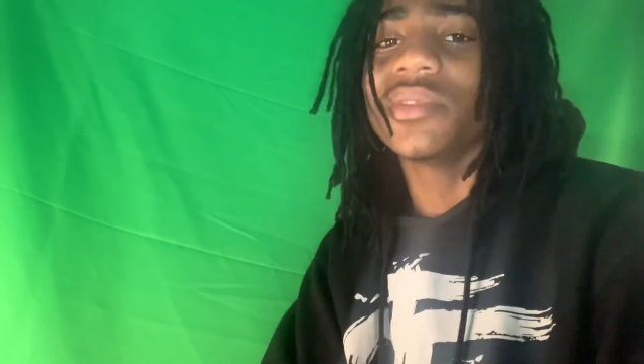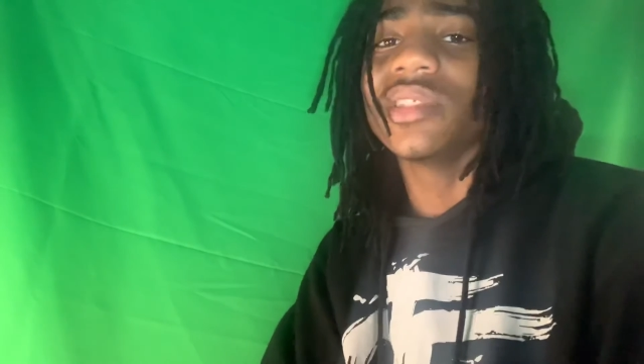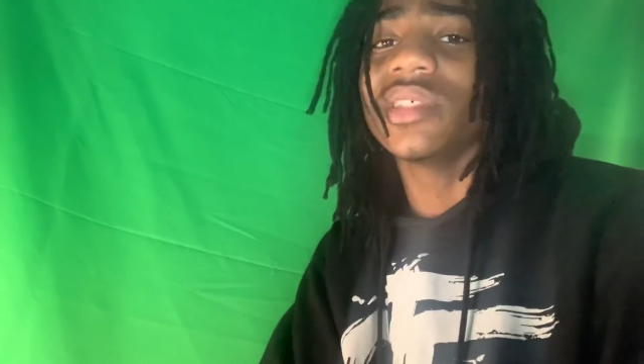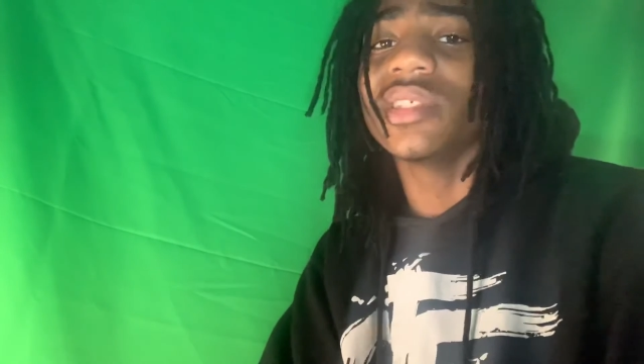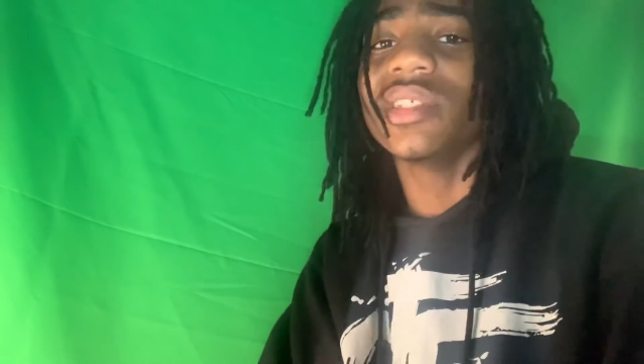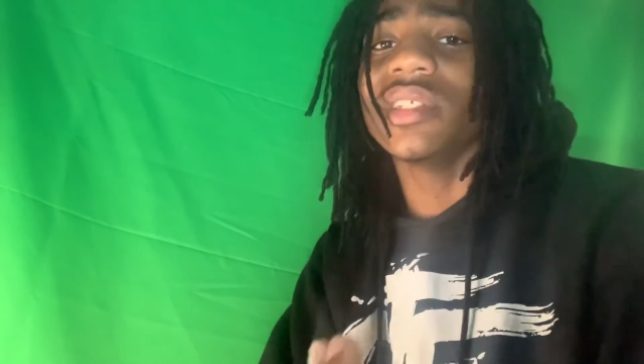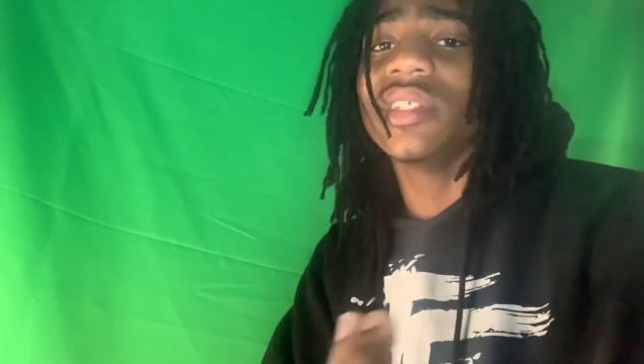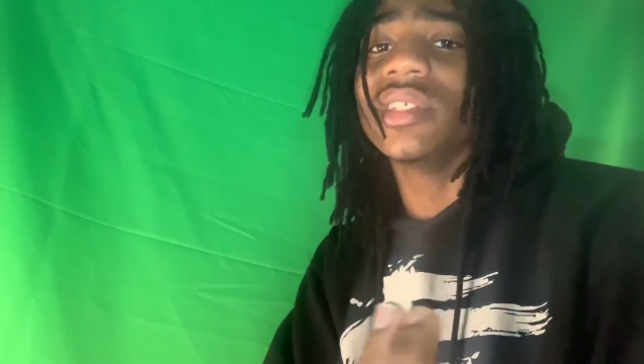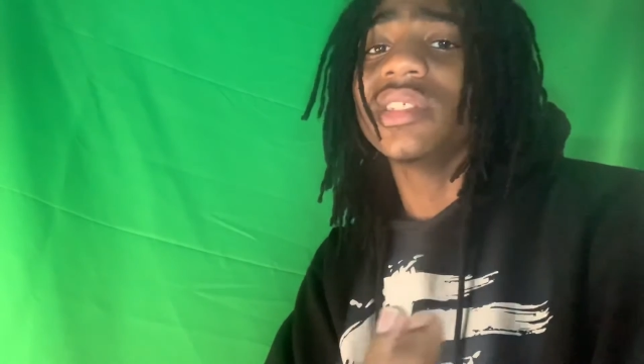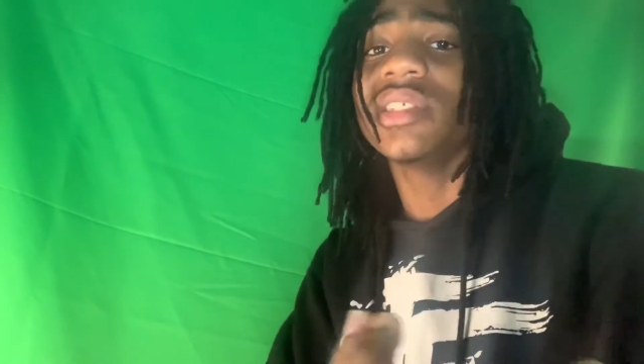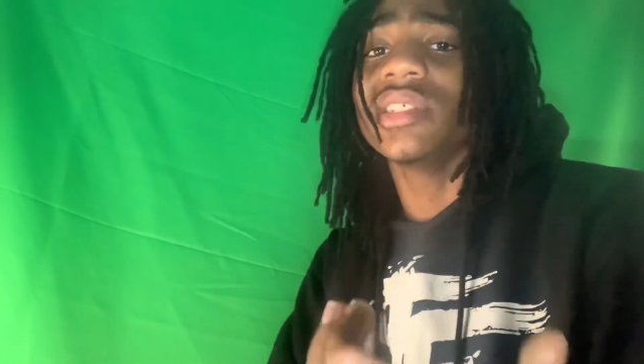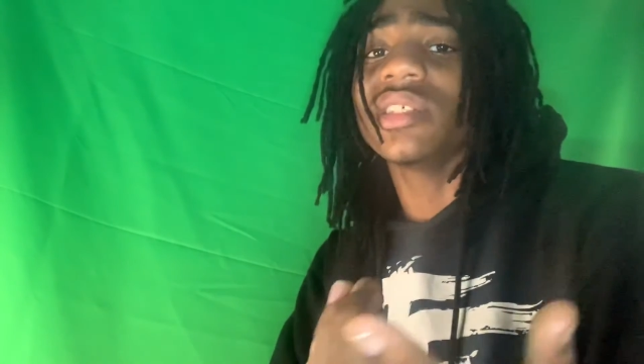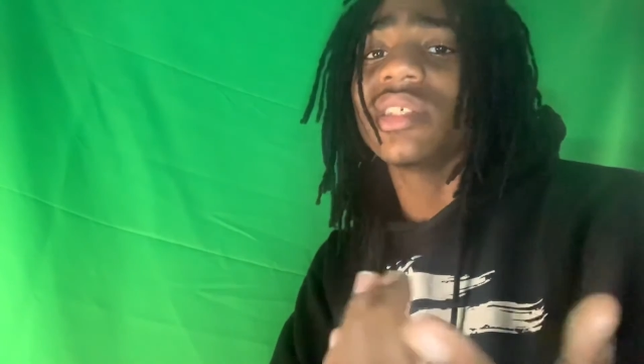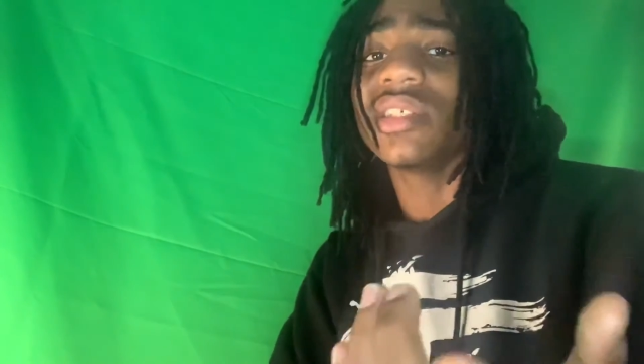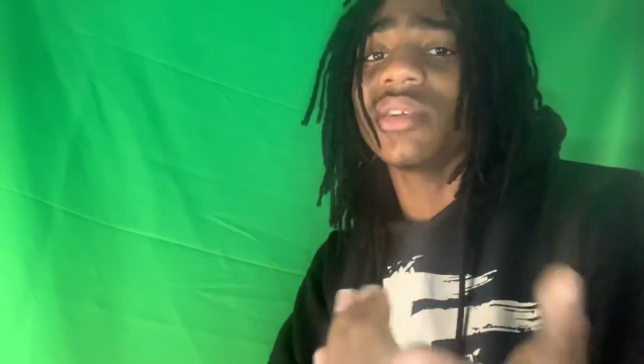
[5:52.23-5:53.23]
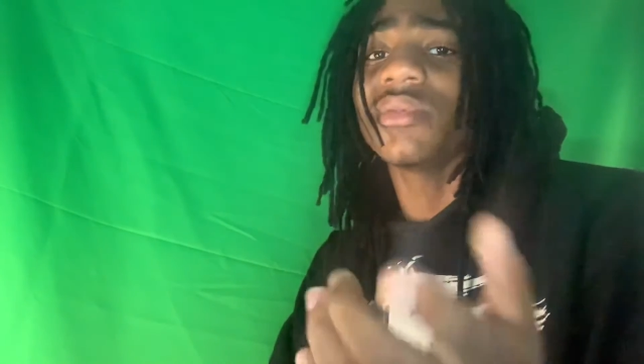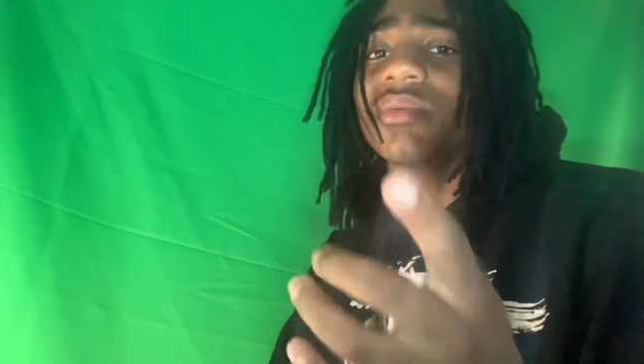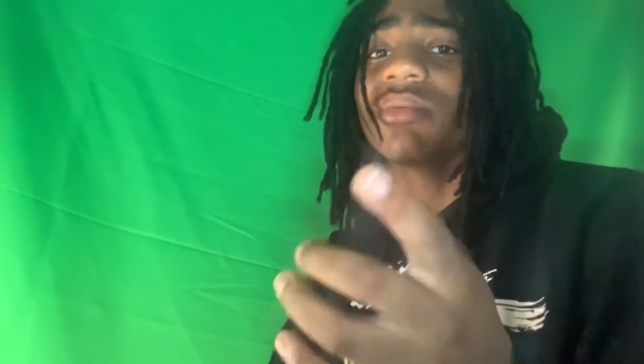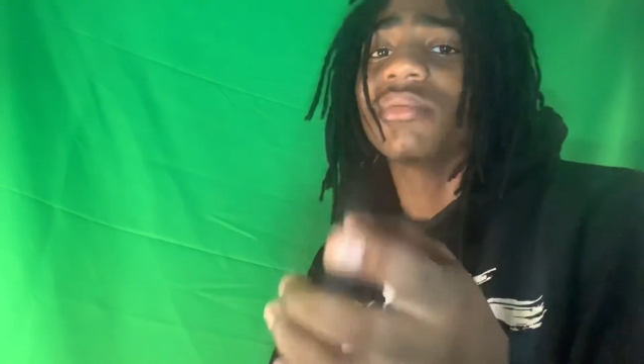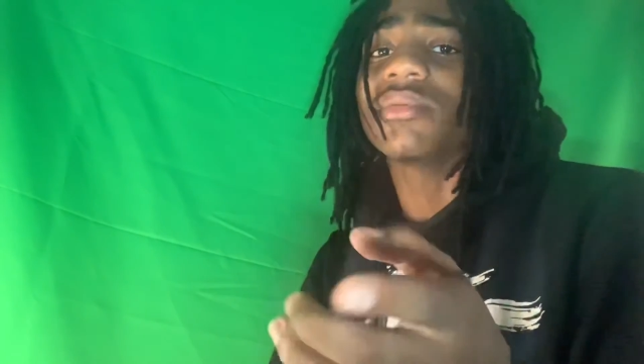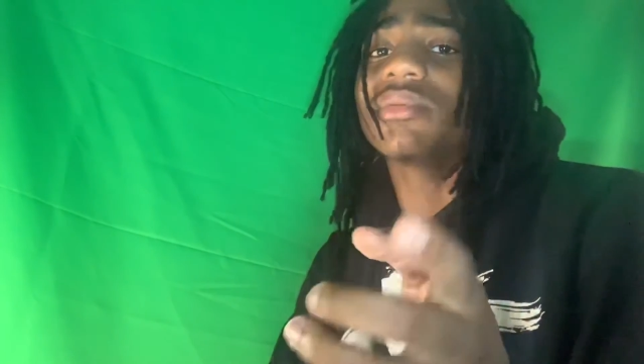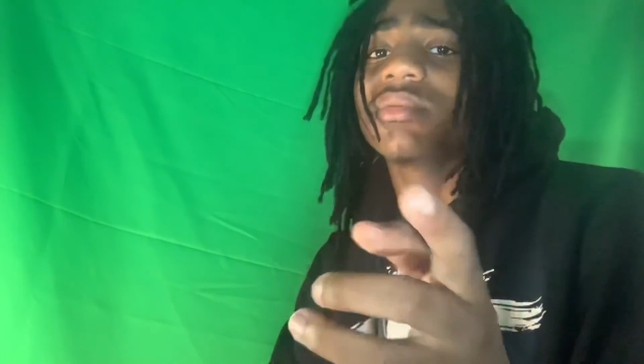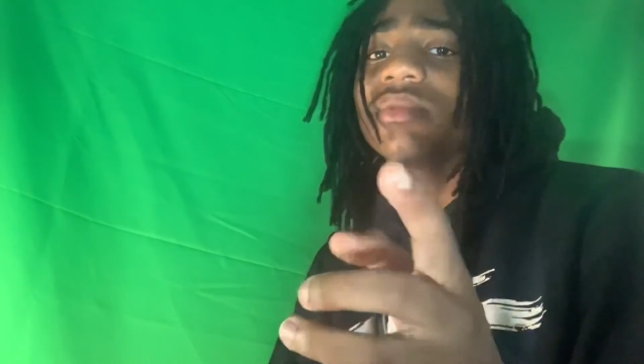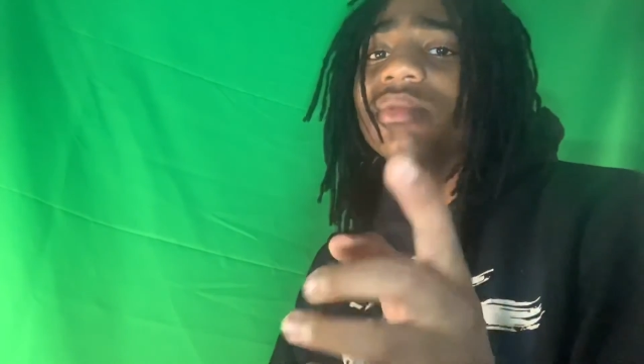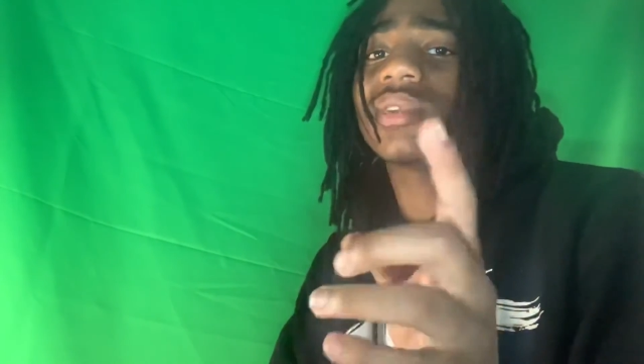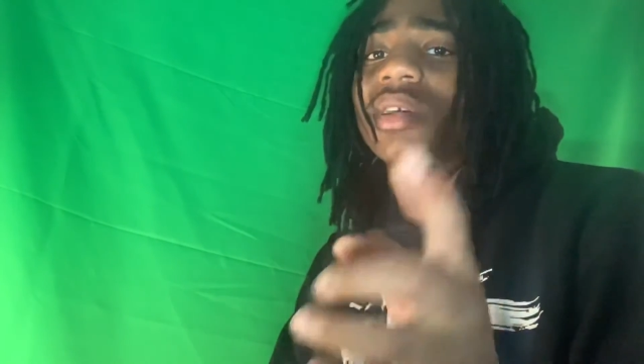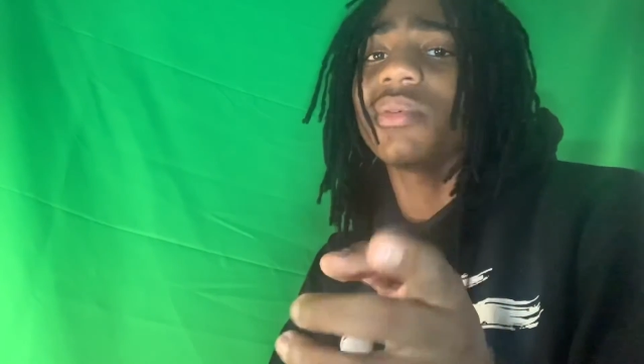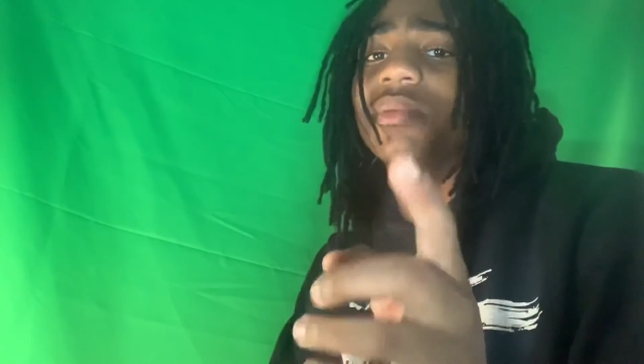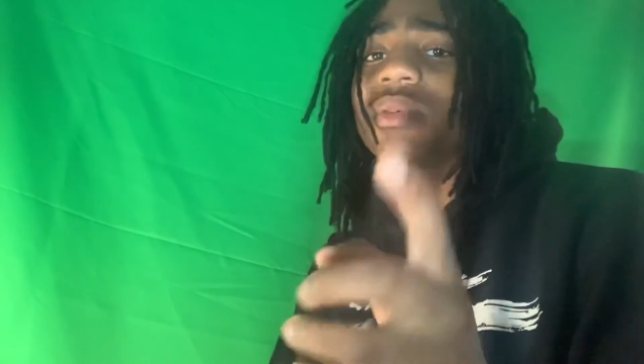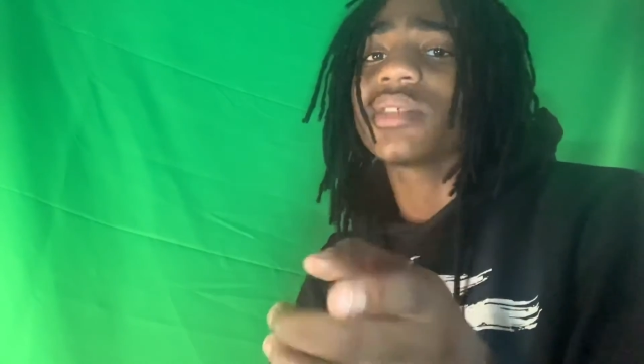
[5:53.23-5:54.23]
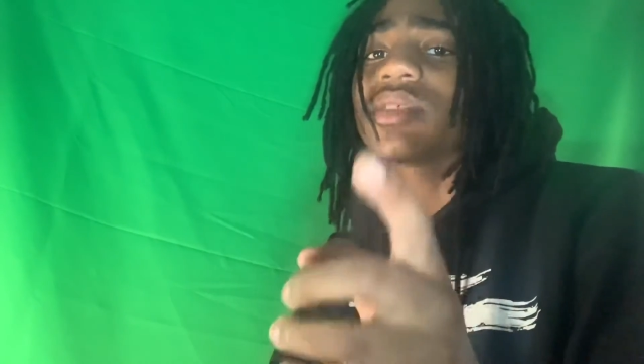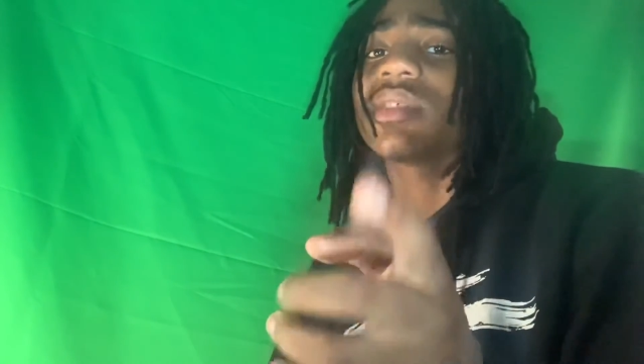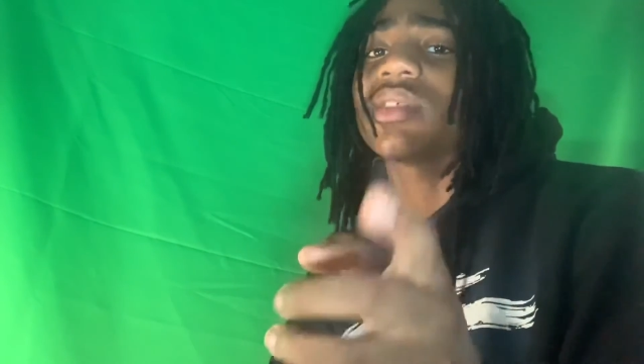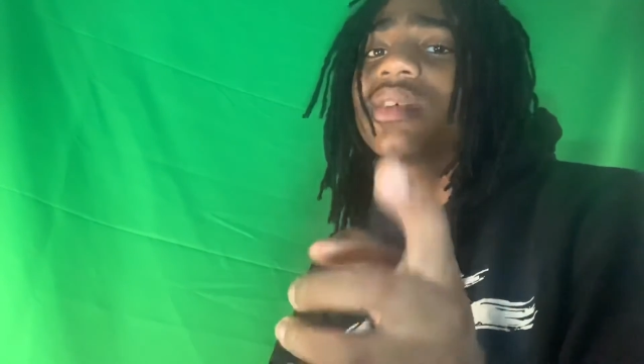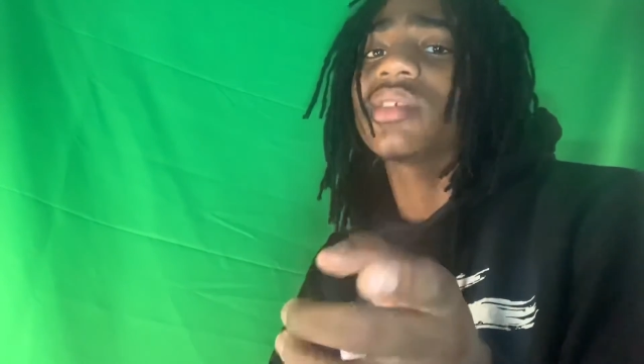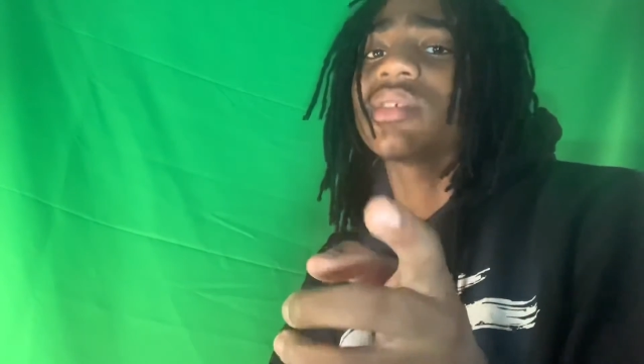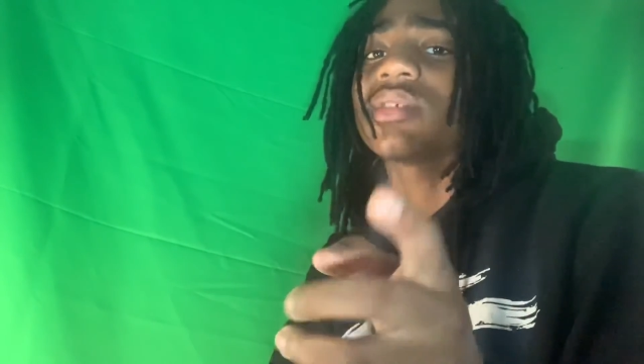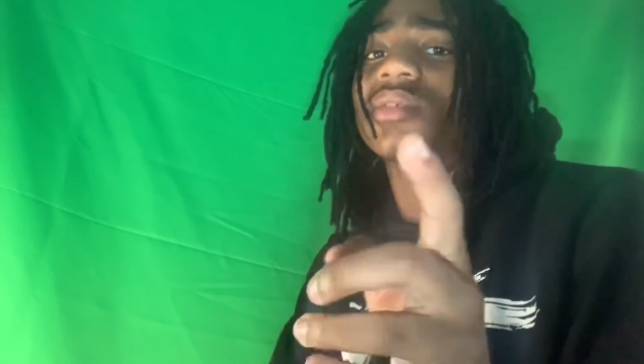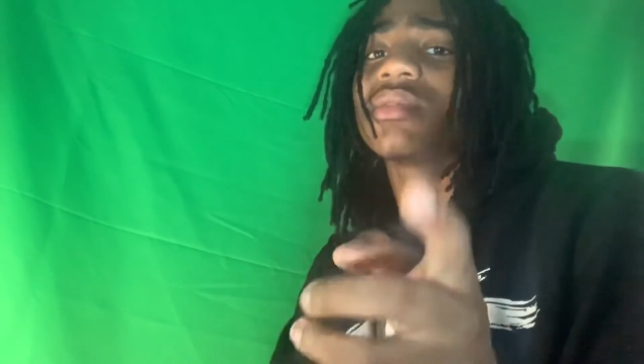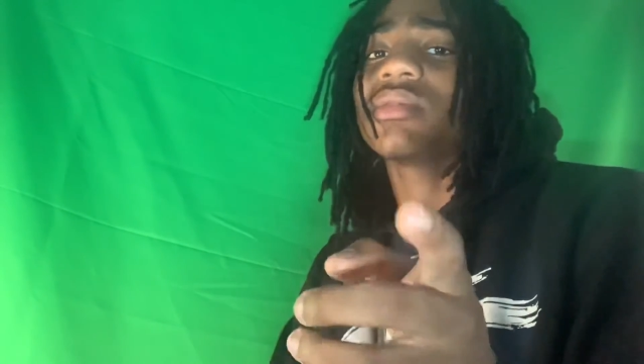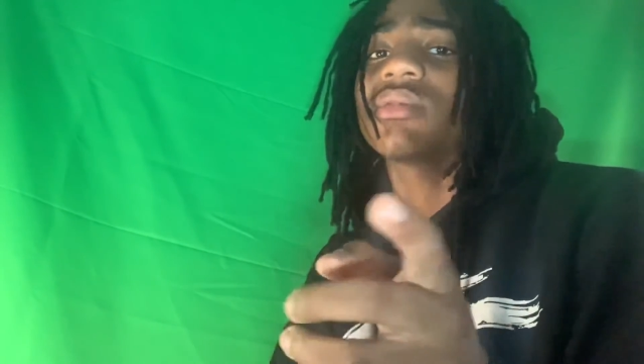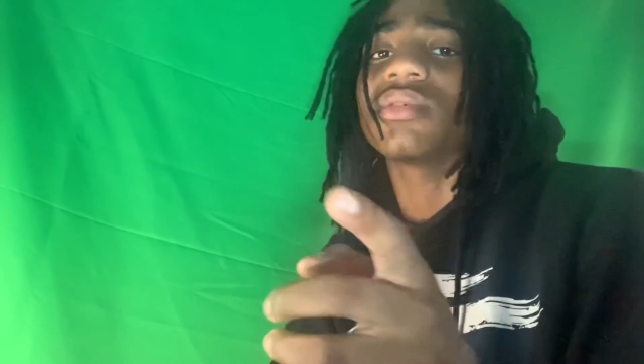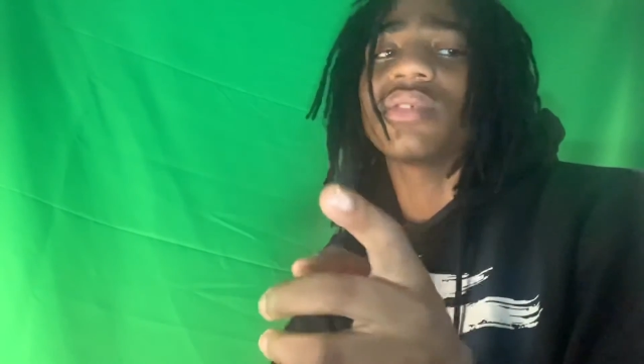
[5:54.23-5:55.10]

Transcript: did DDG get on that what's the name song?